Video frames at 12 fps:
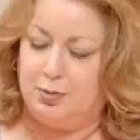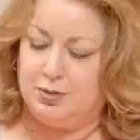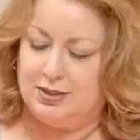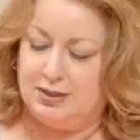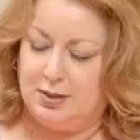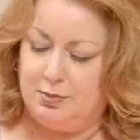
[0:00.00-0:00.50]
pull
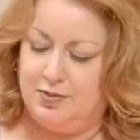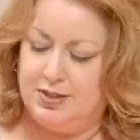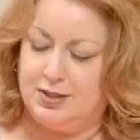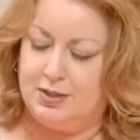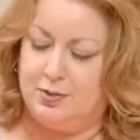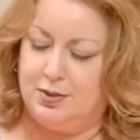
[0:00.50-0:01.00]
some of
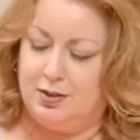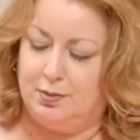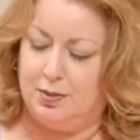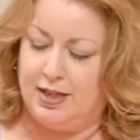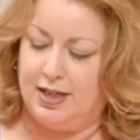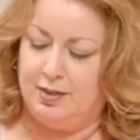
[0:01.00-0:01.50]
this soil
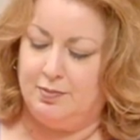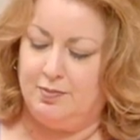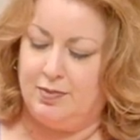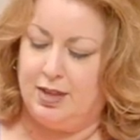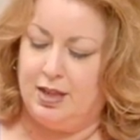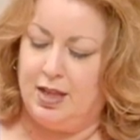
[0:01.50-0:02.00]
away.
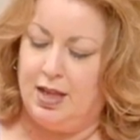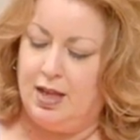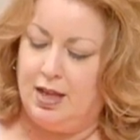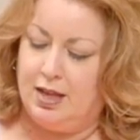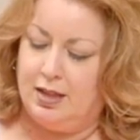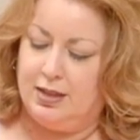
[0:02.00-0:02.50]

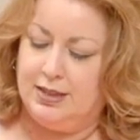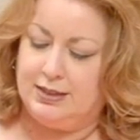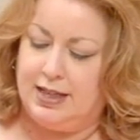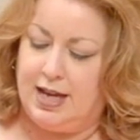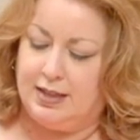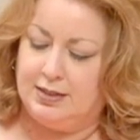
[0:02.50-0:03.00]
This
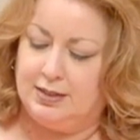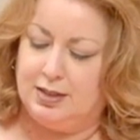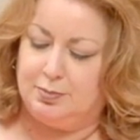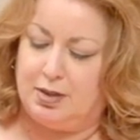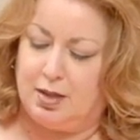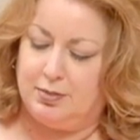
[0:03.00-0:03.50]
cactus
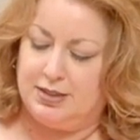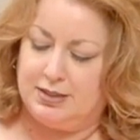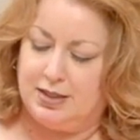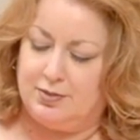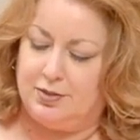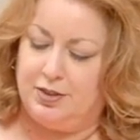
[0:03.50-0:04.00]
is probably
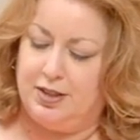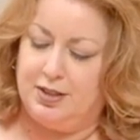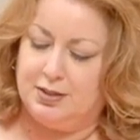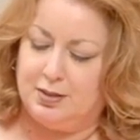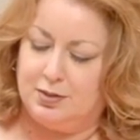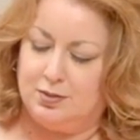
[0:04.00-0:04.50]
several
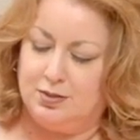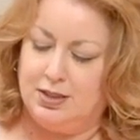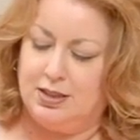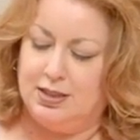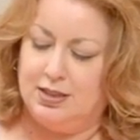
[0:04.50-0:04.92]
years old,